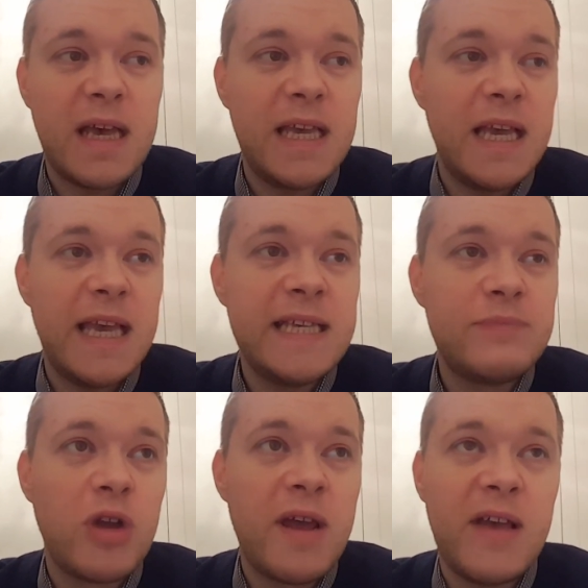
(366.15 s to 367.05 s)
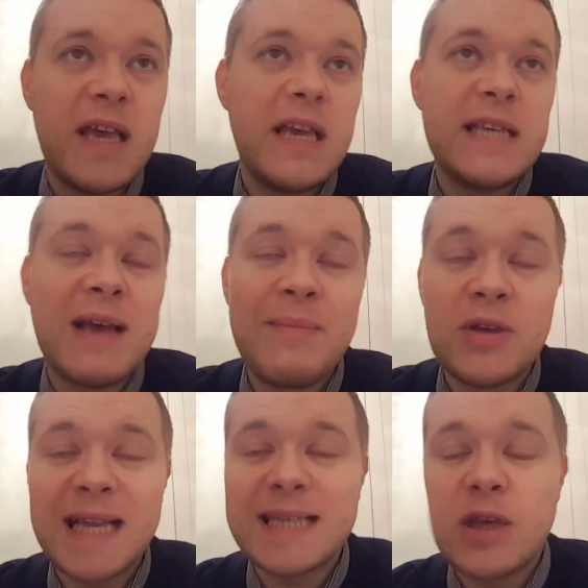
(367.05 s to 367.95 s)
He's our
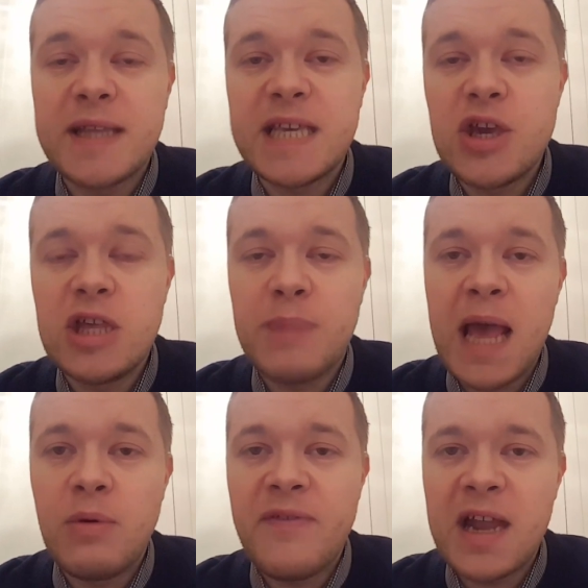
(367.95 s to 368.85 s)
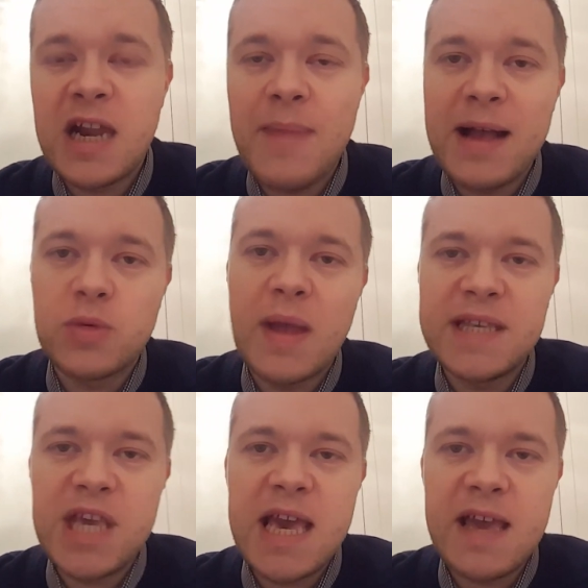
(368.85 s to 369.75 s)
most exciting youth player we've had in about
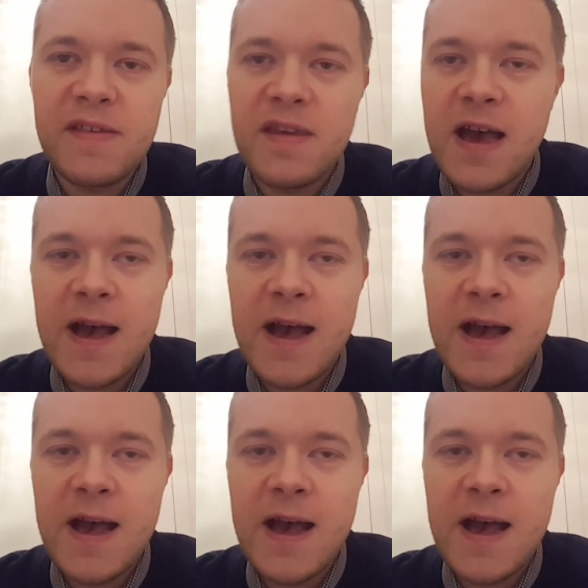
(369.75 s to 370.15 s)
20 years.